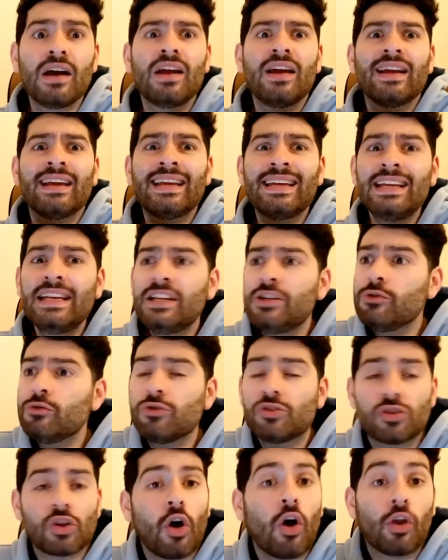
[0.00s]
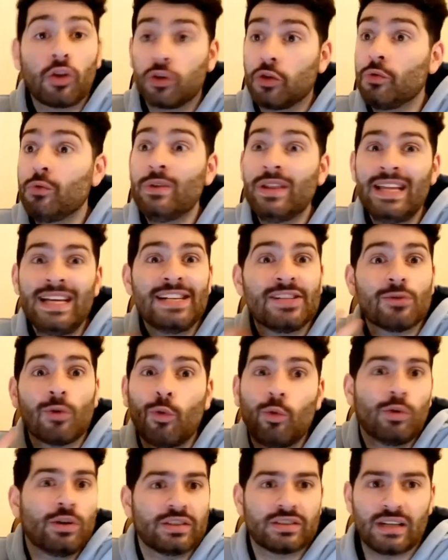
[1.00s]
he used to do these
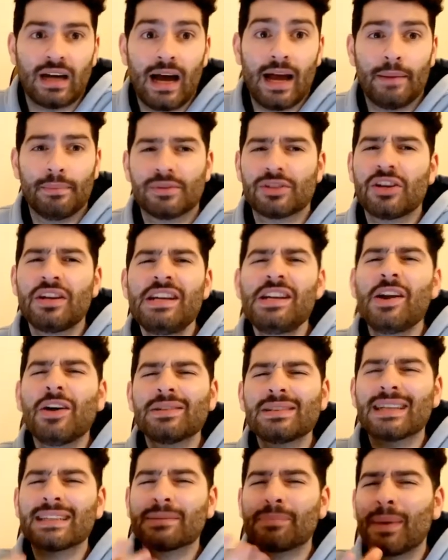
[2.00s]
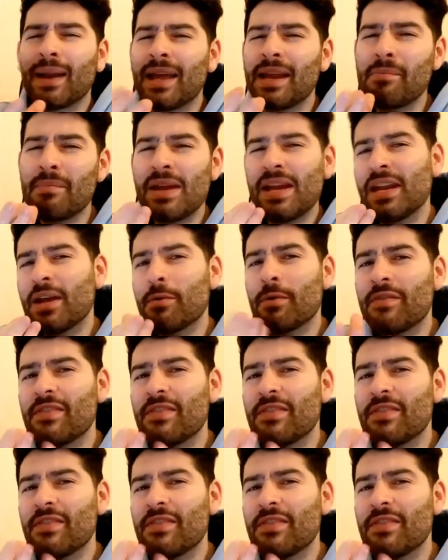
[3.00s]
all the time. So he knows how to play the media with his